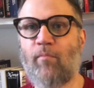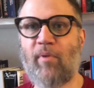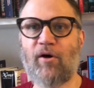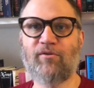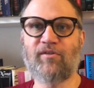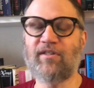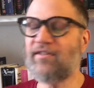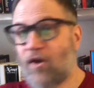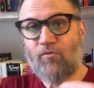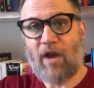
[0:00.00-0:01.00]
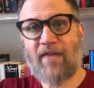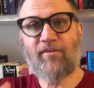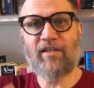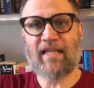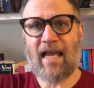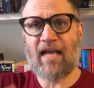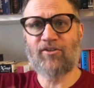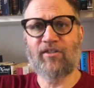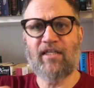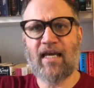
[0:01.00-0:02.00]
poses, rather than
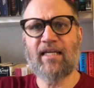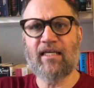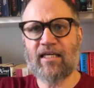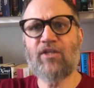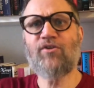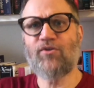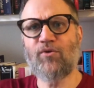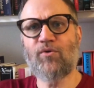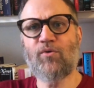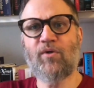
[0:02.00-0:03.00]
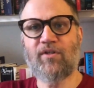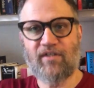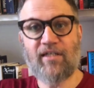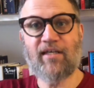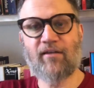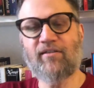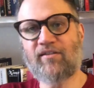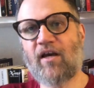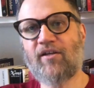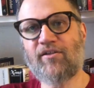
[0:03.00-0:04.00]
actually getting into detailed
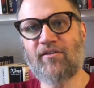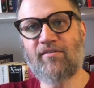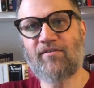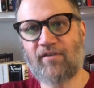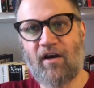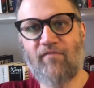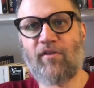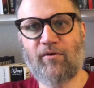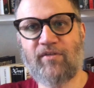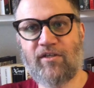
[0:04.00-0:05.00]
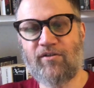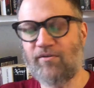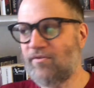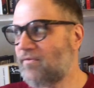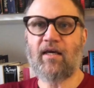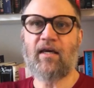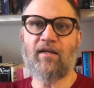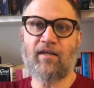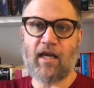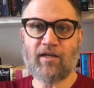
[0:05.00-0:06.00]
discussions of those issues.
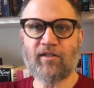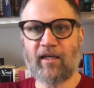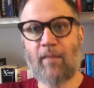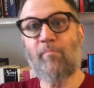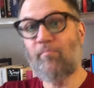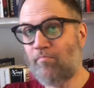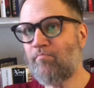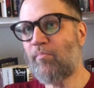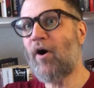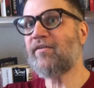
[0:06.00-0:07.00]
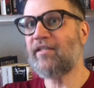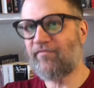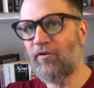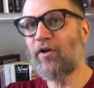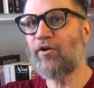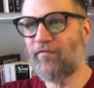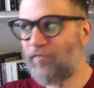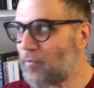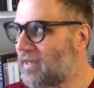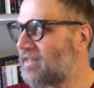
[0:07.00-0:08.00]
And occasionally I'm pausing for a good
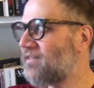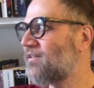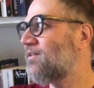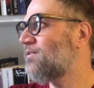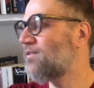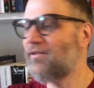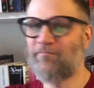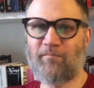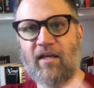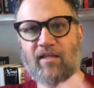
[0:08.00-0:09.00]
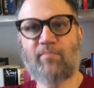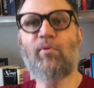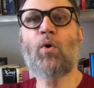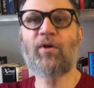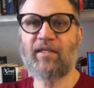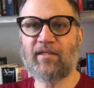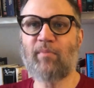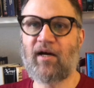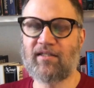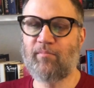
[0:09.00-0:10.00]
few minutes to explore these
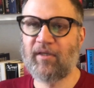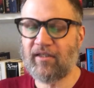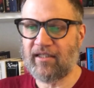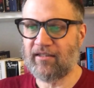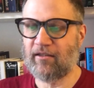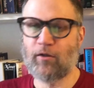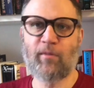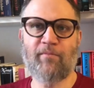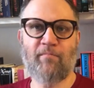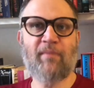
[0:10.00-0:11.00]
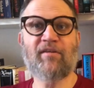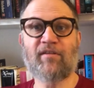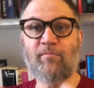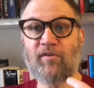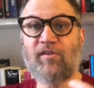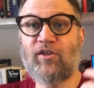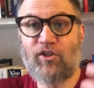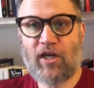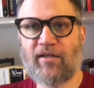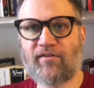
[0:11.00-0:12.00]
possibilities a little bit and maybe
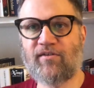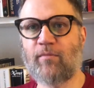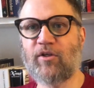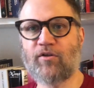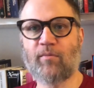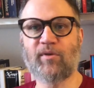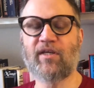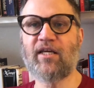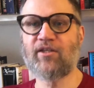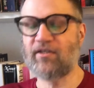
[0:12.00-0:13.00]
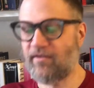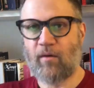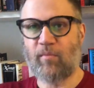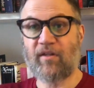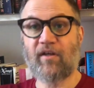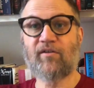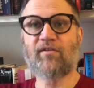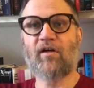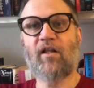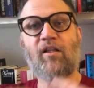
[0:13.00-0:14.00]
suggest some interpretations. But
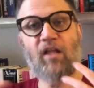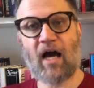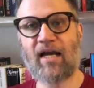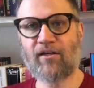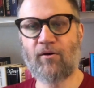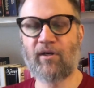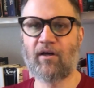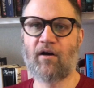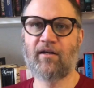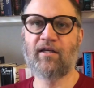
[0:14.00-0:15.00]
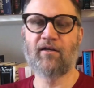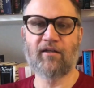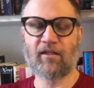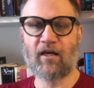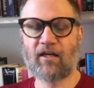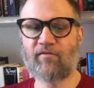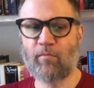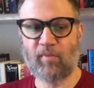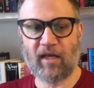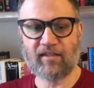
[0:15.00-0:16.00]
there's a lot going on here and a lot of
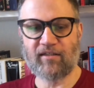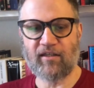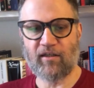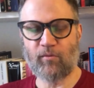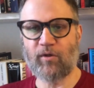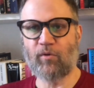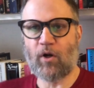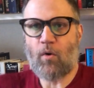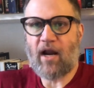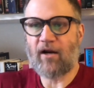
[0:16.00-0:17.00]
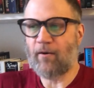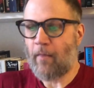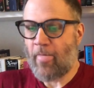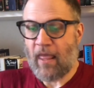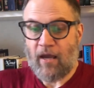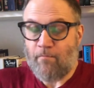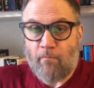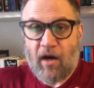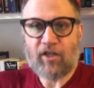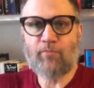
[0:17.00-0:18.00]
complexity that would require
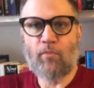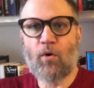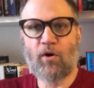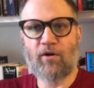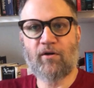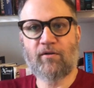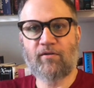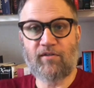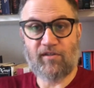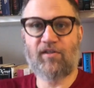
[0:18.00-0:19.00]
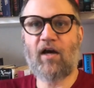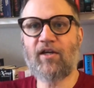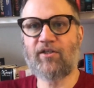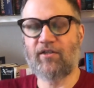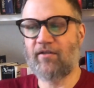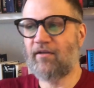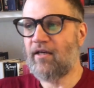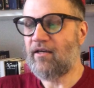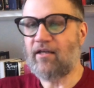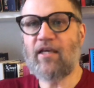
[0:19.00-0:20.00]
much more discussion,
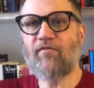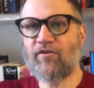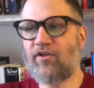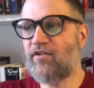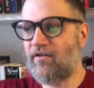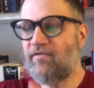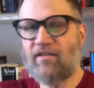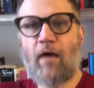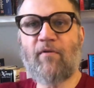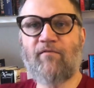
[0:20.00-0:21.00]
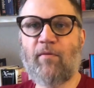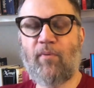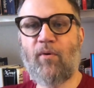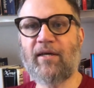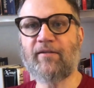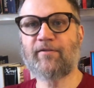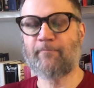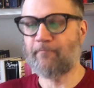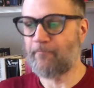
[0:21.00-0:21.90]
even just of some of the points.